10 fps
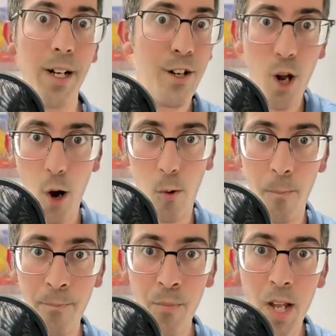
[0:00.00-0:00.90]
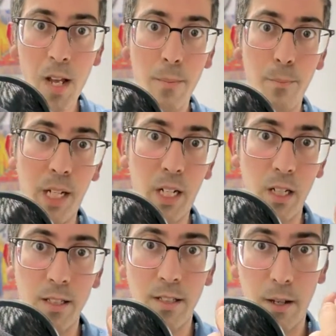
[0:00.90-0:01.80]
No,
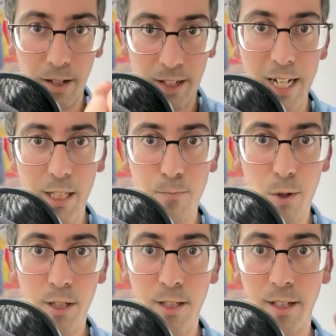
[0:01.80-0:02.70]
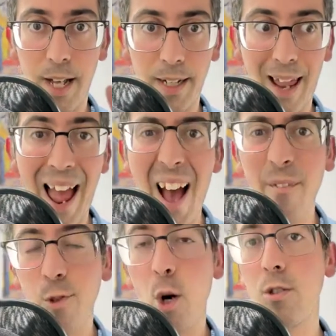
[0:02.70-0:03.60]
because this person that have
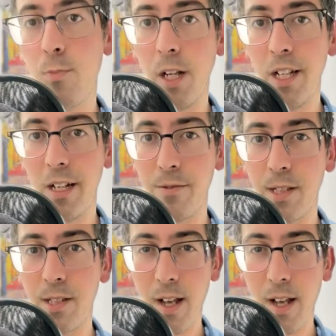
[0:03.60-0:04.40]
those beliefs,